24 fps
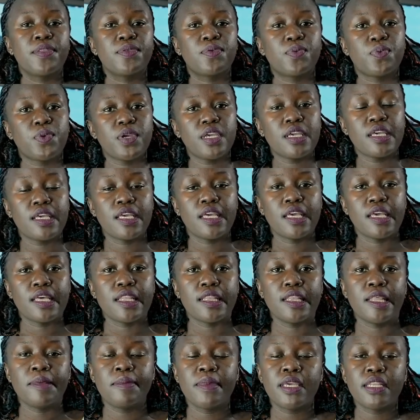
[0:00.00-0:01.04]
Three,
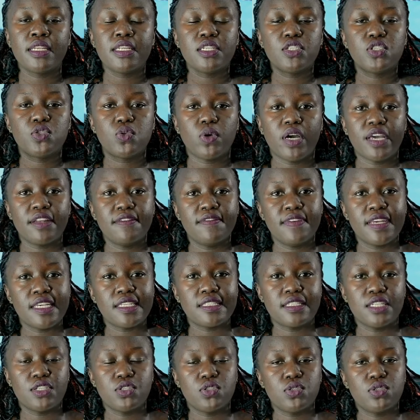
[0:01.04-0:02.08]
they may need to
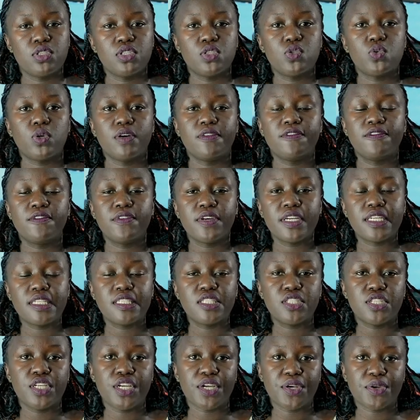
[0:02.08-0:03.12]
advise the children to
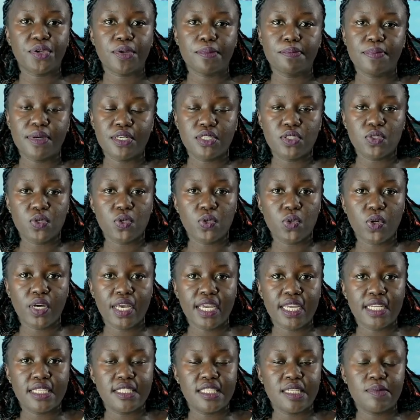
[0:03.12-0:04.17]
avoid sharing personal
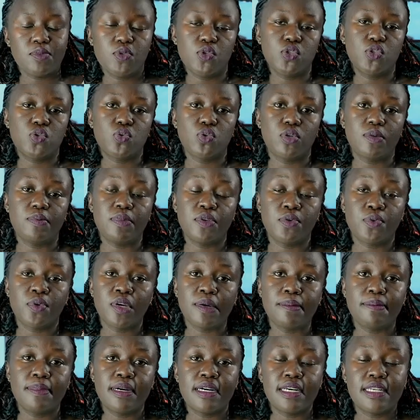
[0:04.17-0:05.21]
items, which could be
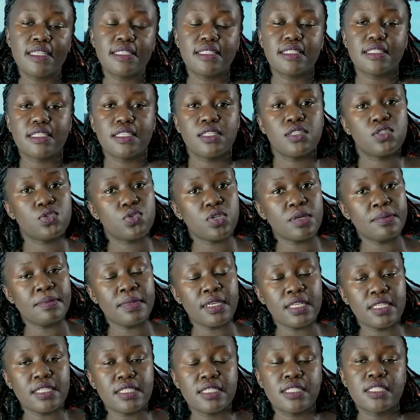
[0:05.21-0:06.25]
rubbers,
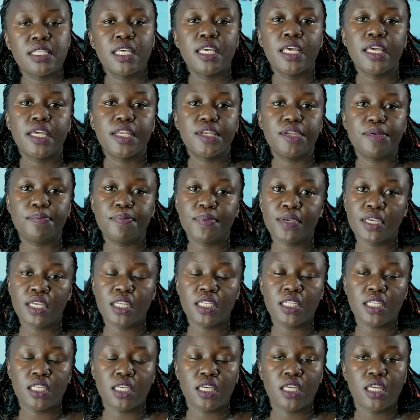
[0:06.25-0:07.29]
instruments,
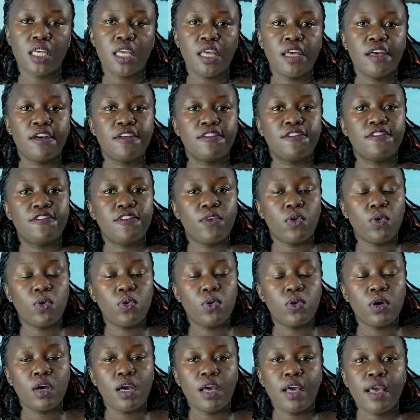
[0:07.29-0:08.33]
depending.
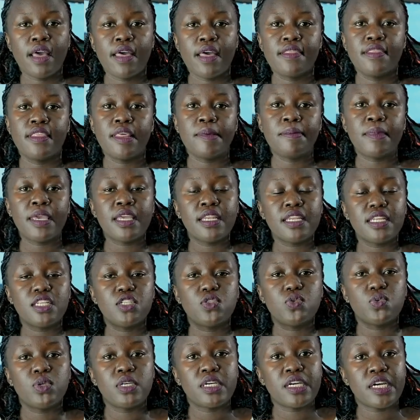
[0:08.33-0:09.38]
Four, they may
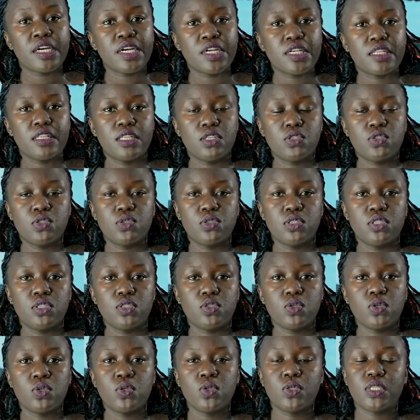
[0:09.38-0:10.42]
need to encourage the children
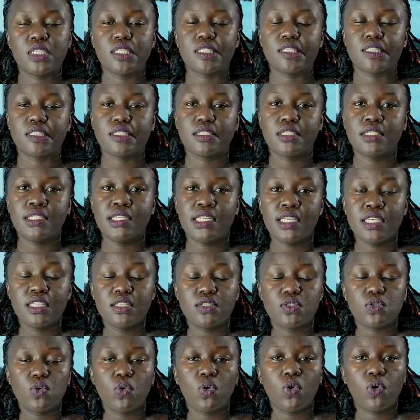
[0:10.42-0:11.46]
to always
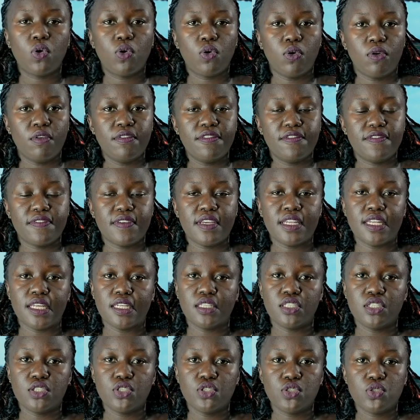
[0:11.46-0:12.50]
sneeze or cough in a
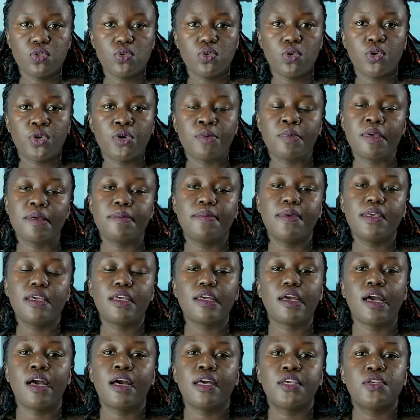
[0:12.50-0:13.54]
tissue, or
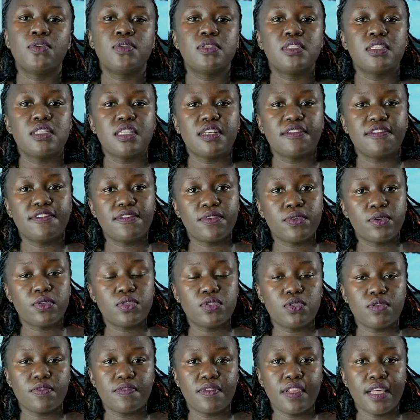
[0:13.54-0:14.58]
maybe using the
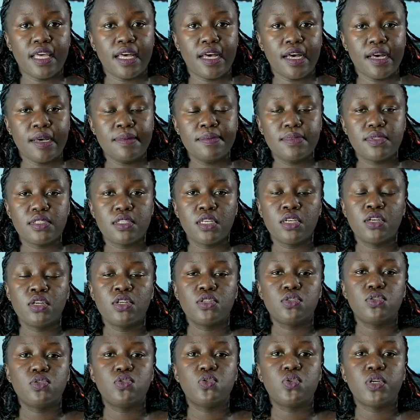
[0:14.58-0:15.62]
fold of their arms
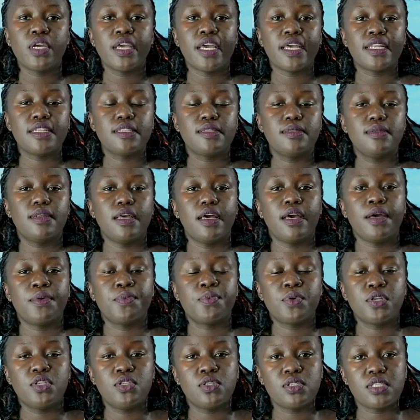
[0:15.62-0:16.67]
to try
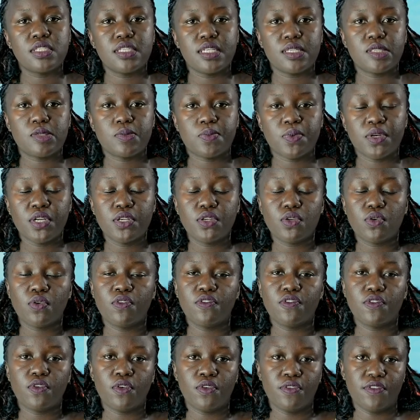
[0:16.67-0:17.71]
and reduce the spread
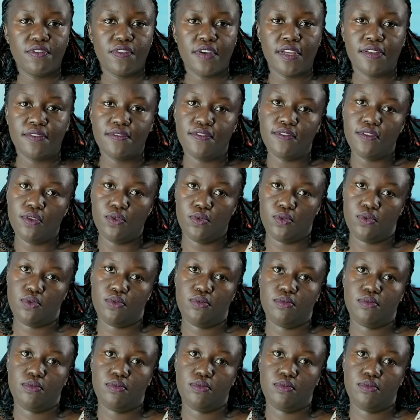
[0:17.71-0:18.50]
of cough and flu.